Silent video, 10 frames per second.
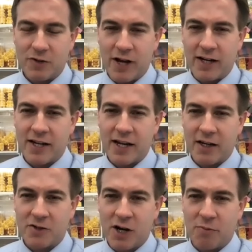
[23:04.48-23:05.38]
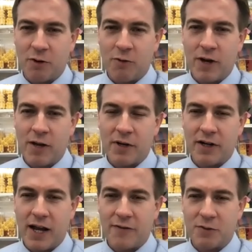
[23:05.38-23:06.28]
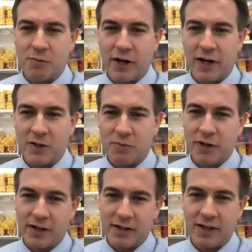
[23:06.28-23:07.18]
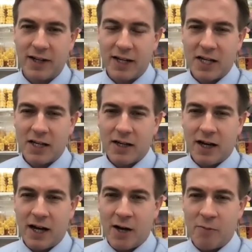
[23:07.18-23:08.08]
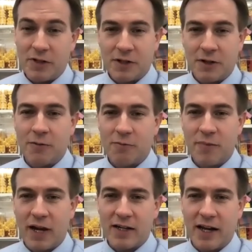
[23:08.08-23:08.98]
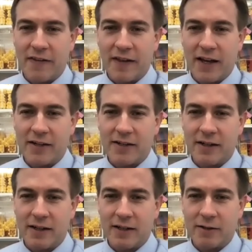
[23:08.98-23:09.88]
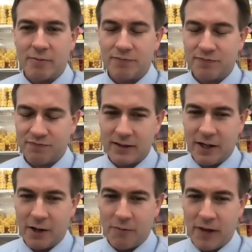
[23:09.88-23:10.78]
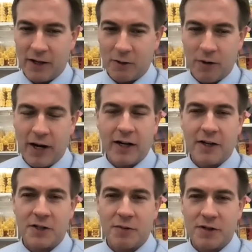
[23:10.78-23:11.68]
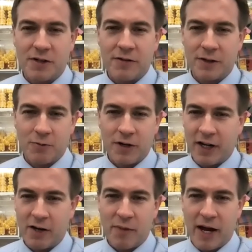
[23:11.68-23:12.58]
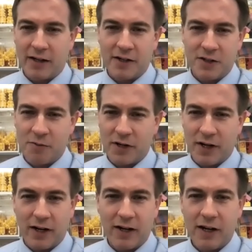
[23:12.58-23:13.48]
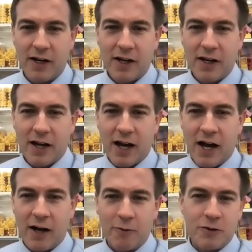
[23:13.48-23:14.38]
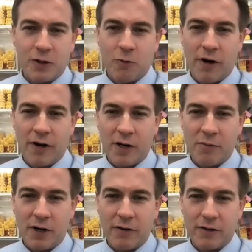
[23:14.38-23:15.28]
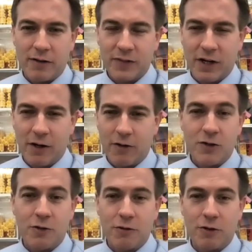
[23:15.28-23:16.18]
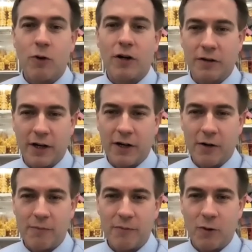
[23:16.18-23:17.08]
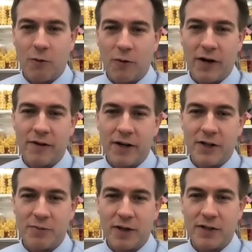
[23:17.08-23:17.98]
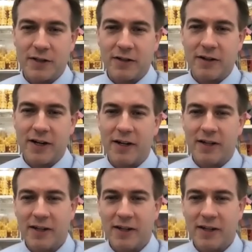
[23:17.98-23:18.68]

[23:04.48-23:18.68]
try to pull away a bit and have some breaks, but still maintain that that great customer service where you're getting back to somebody who's inquiring about a shoot quickly or whatever it is, basically, right?